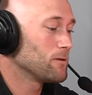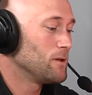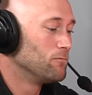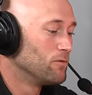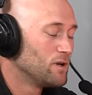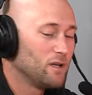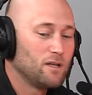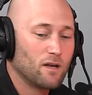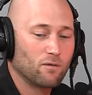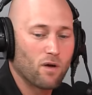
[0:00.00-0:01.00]
he really
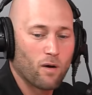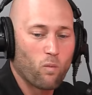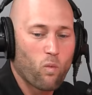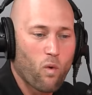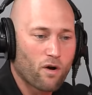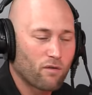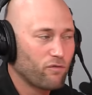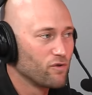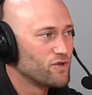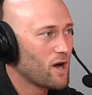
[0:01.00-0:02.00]
did a, a
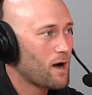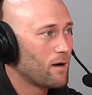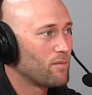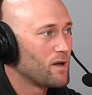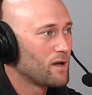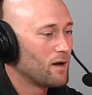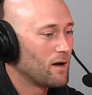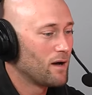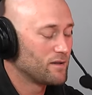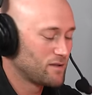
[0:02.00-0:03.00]
wonderful job
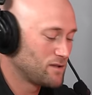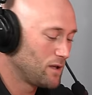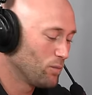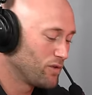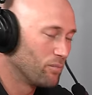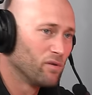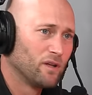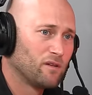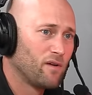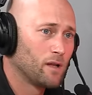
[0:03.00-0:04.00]
uh, assisting with the
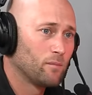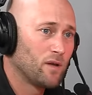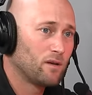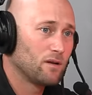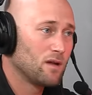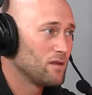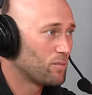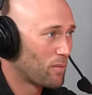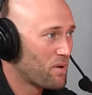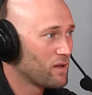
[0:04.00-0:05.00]
bullet development and the
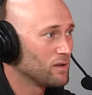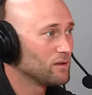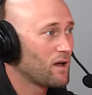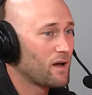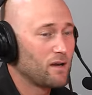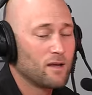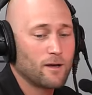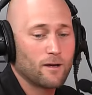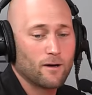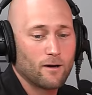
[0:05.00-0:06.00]
propellant line
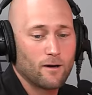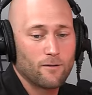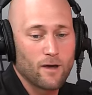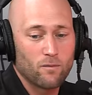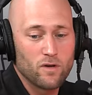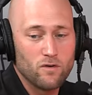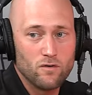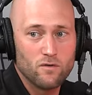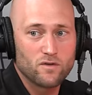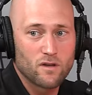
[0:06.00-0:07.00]
uh, that we
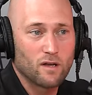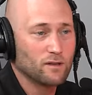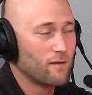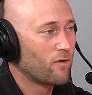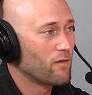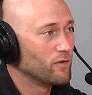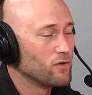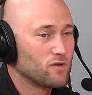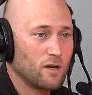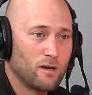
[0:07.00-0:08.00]
use in that
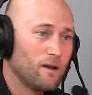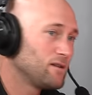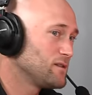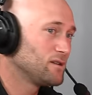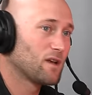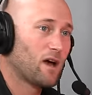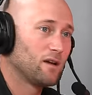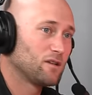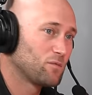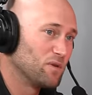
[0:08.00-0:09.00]
LeverEvolution. And it is
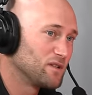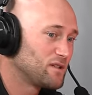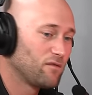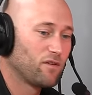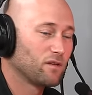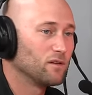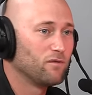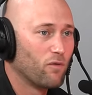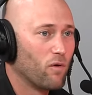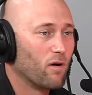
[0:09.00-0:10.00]
designed specifically
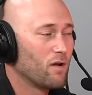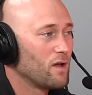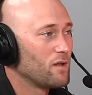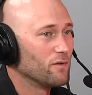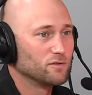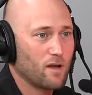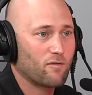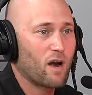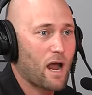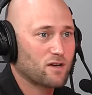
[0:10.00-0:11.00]
for those
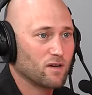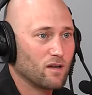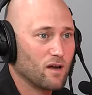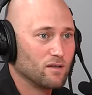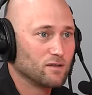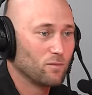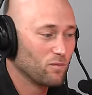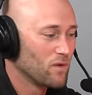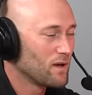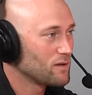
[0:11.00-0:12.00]
lever action guns.
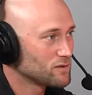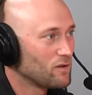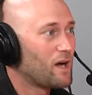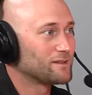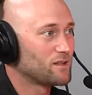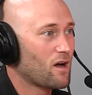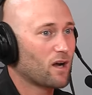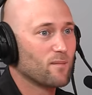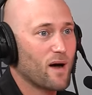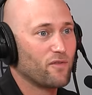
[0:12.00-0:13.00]
And a lot to
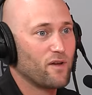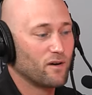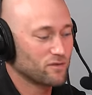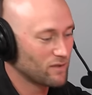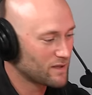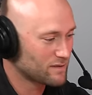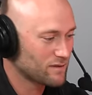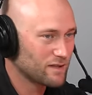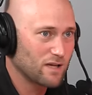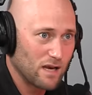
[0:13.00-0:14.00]
talk about there. So let's,
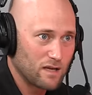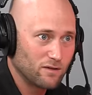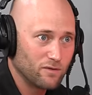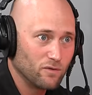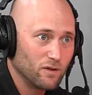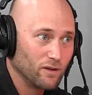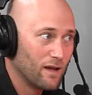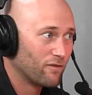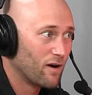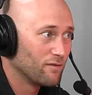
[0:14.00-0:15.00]
let's get into
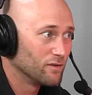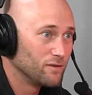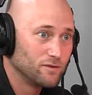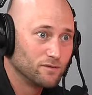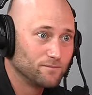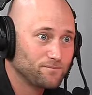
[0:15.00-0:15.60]
LeverEvolution.